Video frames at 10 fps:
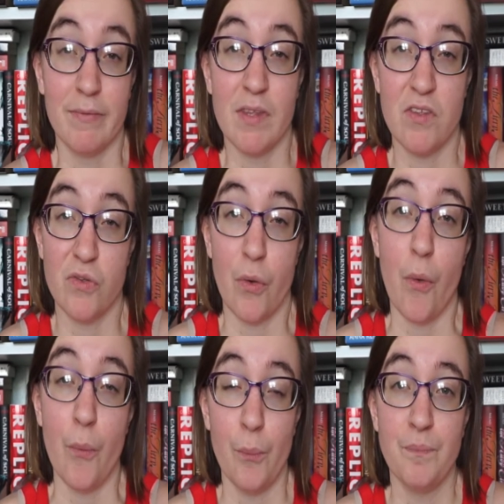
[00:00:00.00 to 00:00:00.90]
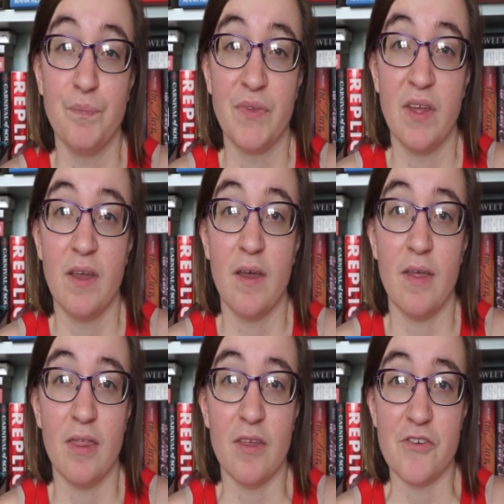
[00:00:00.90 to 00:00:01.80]
So
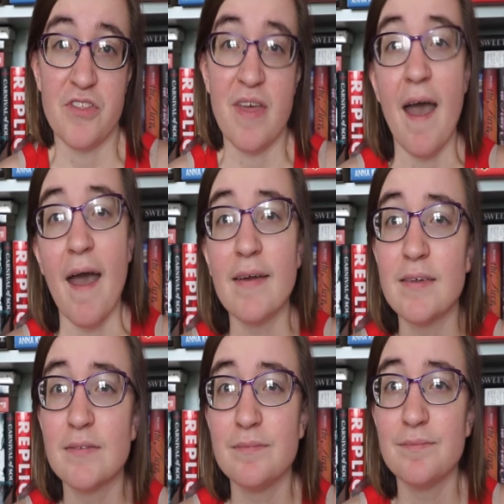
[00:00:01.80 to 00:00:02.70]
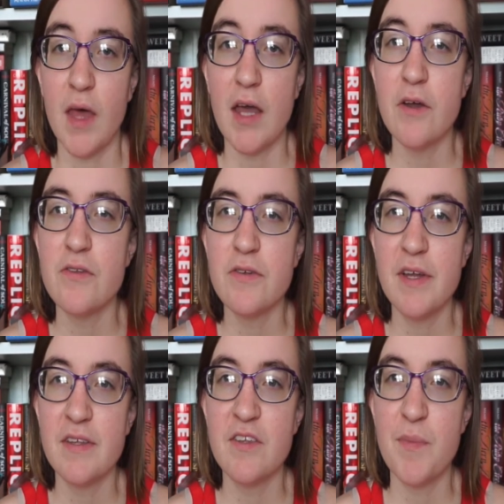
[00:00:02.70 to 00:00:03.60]
there's that. I'd also
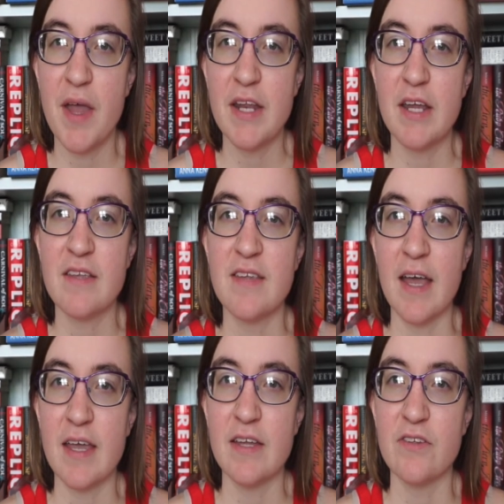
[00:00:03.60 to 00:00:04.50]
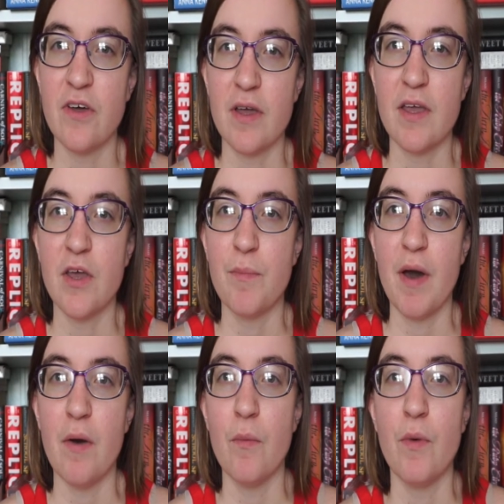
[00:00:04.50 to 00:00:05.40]
like to spend a second talking
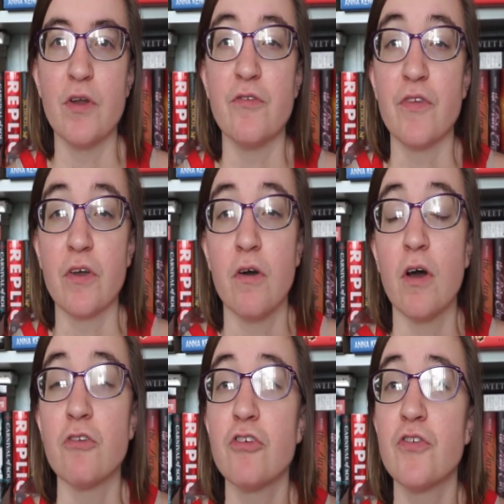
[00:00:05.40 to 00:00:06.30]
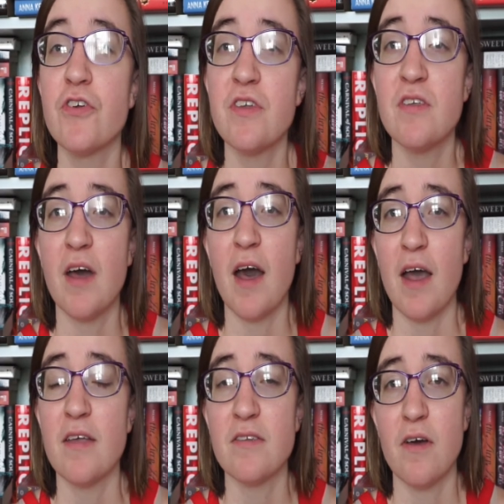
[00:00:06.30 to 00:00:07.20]
about one of the controversies that
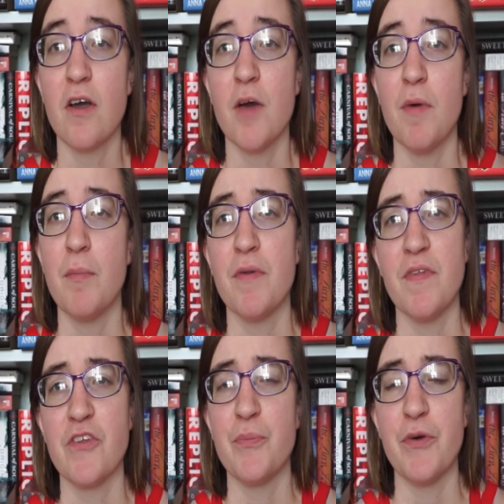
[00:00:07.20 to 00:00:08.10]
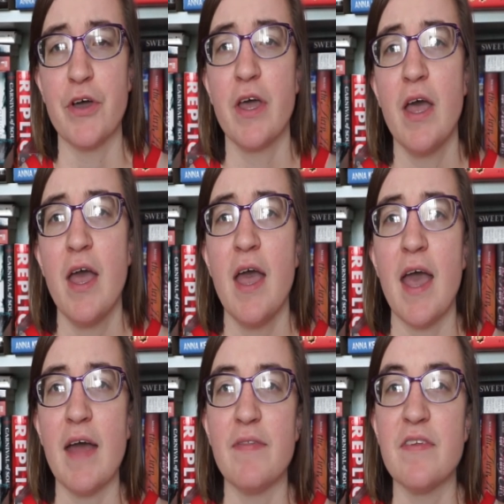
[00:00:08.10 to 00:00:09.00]
I saw come up with this book.
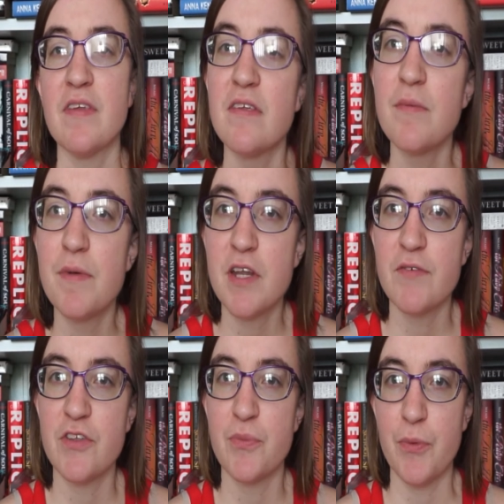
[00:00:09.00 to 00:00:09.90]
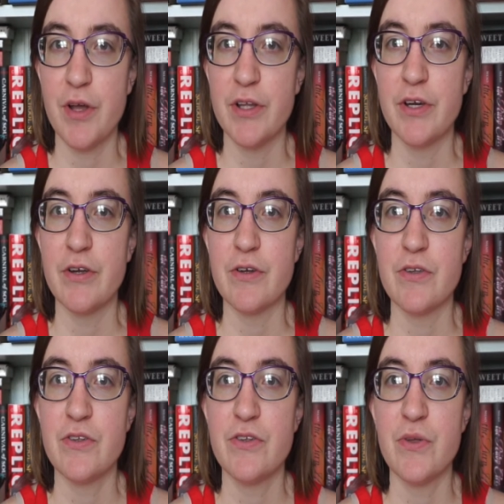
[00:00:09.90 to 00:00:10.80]
And this is a bit of a spoiler,
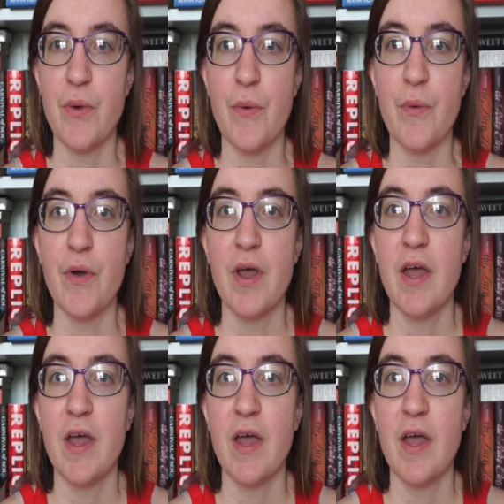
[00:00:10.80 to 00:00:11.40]
so